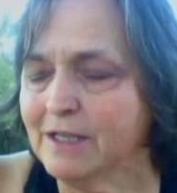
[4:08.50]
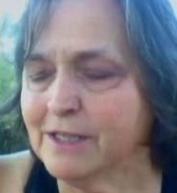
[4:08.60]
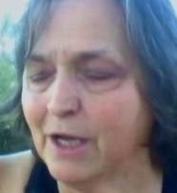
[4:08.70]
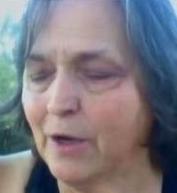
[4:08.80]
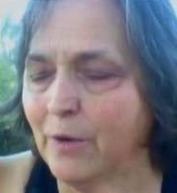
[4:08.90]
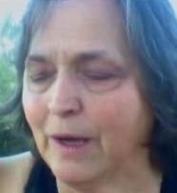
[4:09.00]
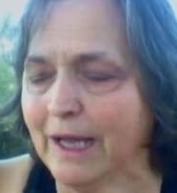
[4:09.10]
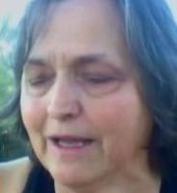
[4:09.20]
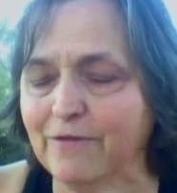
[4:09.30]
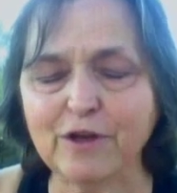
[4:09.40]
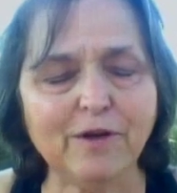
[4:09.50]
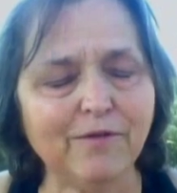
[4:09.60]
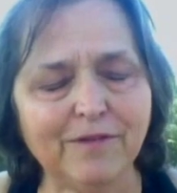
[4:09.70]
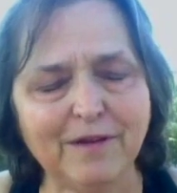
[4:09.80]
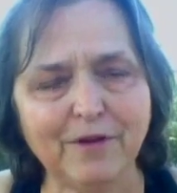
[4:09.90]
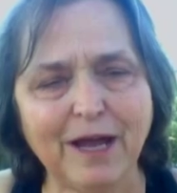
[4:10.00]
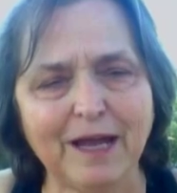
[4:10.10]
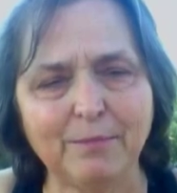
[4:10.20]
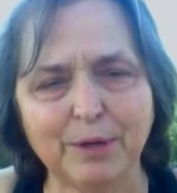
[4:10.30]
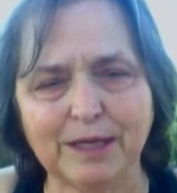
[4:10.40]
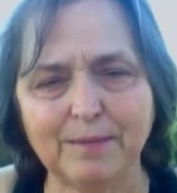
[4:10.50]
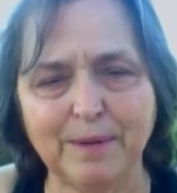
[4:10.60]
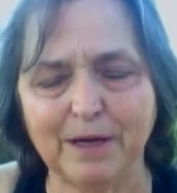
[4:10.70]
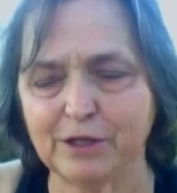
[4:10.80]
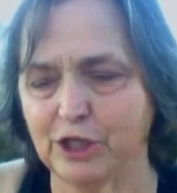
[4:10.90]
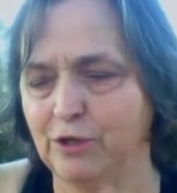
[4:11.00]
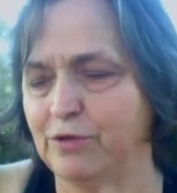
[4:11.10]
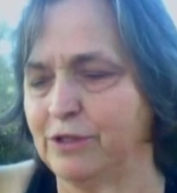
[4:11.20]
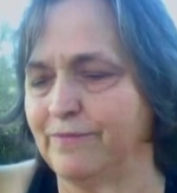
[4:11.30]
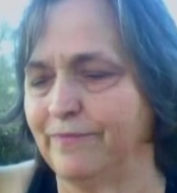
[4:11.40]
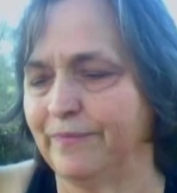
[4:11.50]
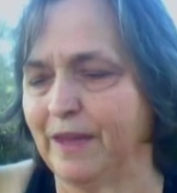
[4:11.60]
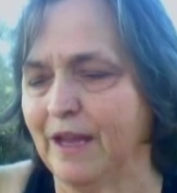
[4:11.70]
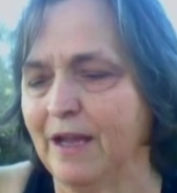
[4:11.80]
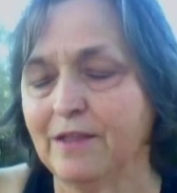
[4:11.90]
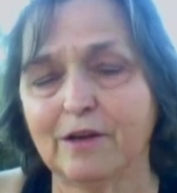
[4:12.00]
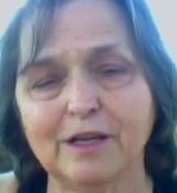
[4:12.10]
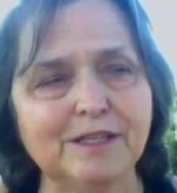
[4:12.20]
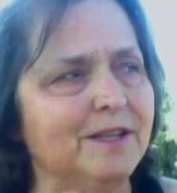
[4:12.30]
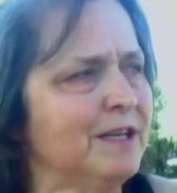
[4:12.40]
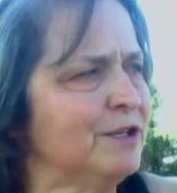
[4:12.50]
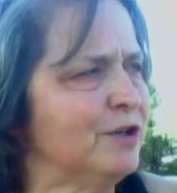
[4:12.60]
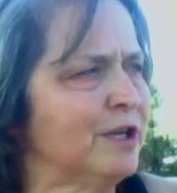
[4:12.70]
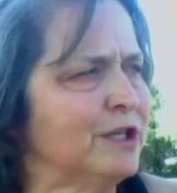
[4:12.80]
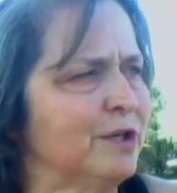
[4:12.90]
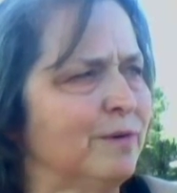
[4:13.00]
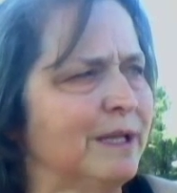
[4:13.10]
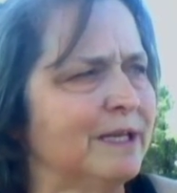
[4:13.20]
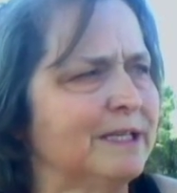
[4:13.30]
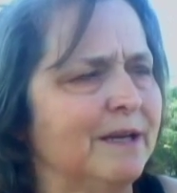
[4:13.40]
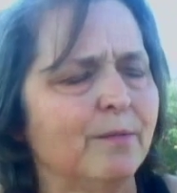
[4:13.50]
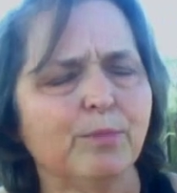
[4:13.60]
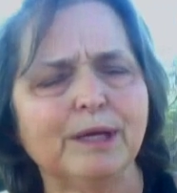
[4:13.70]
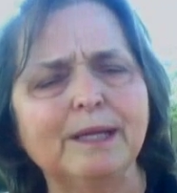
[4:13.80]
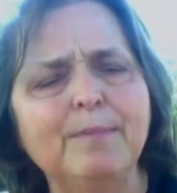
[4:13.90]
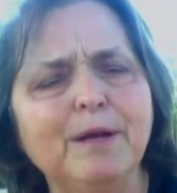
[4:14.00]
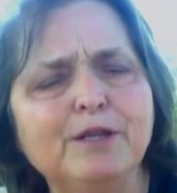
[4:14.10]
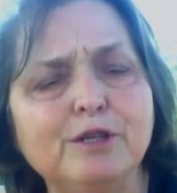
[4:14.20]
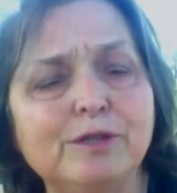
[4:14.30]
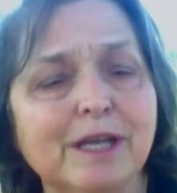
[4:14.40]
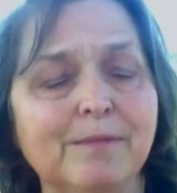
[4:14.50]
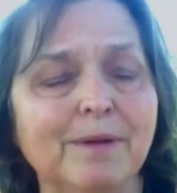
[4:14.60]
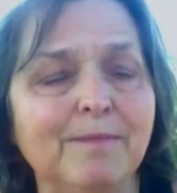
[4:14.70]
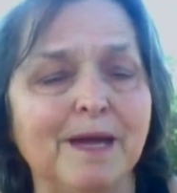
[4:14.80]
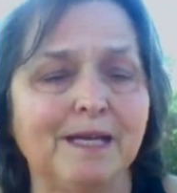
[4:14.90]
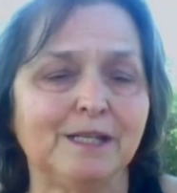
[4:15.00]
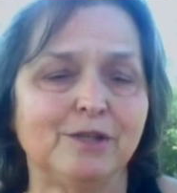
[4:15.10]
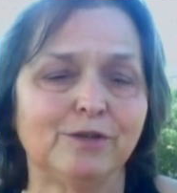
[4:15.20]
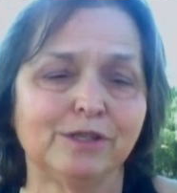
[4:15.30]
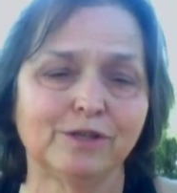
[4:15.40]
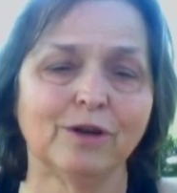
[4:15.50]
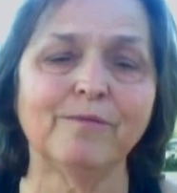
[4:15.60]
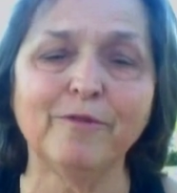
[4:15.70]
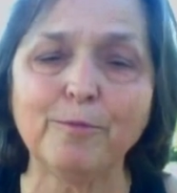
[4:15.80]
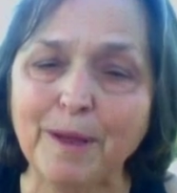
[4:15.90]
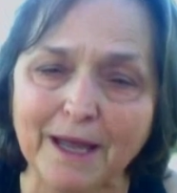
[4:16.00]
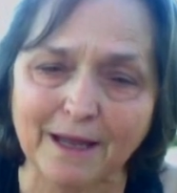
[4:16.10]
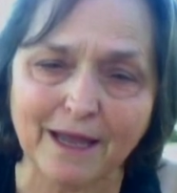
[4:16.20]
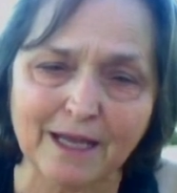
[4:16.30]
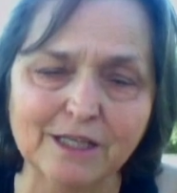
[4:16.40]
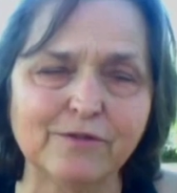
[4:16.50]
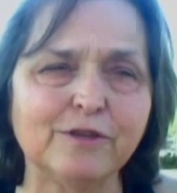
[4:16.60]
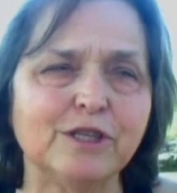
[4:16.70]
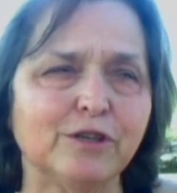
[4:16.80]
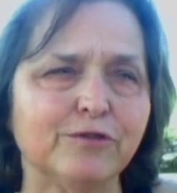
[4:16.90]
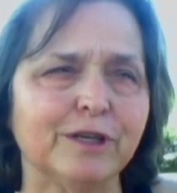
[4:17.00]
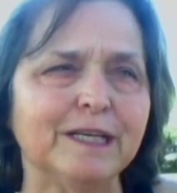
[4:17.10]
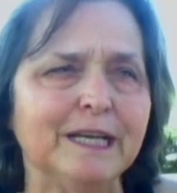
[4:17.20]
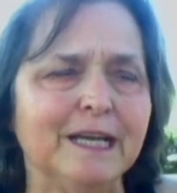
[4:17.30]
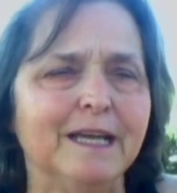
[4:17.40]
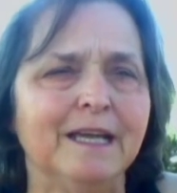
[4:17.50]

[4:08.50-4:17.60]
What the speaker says: So, if you have never had prickly pear juice, there are lots of things you can do with it. Prickly pear juice can be made into a syrup for pancakes for children.